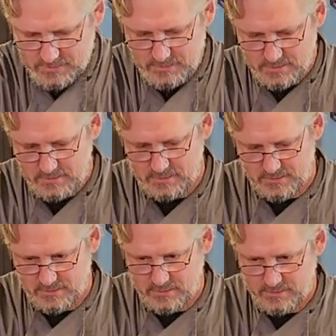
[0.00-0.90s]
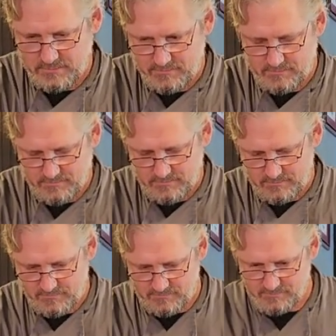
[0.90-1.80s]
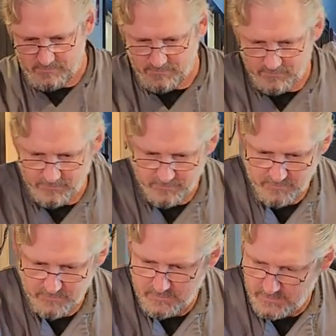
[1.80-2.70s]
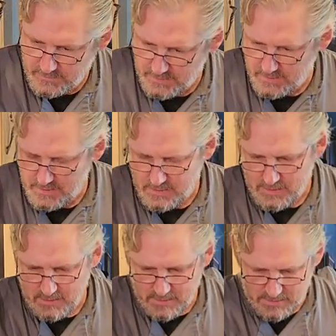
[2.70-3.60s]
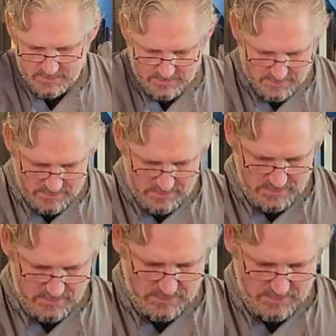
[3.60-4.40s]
(silence)